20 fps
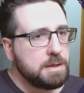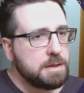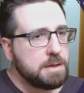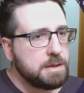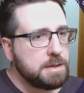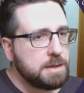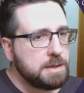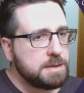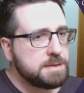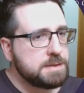
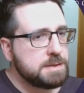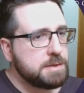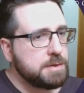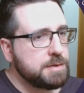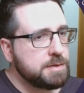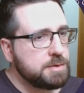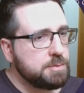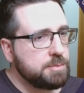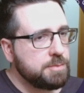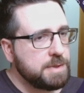is
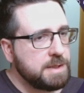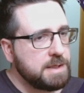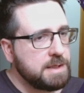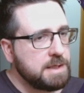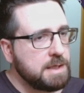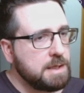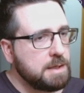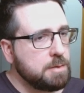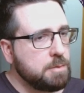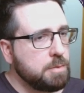going to be
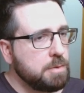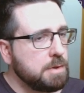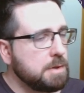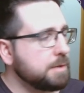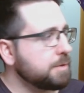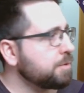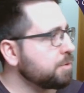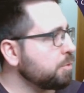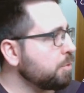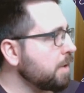
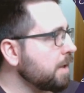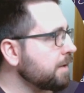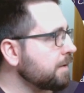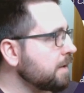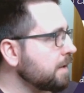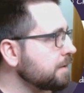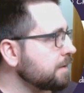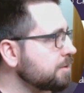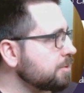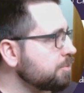equal to
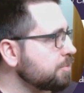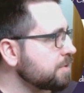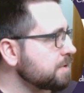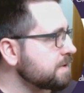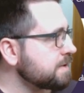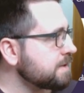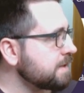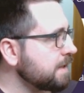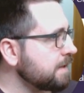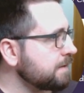
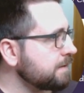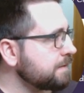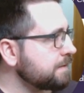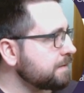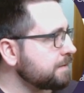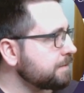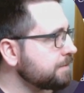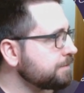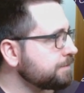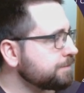100%.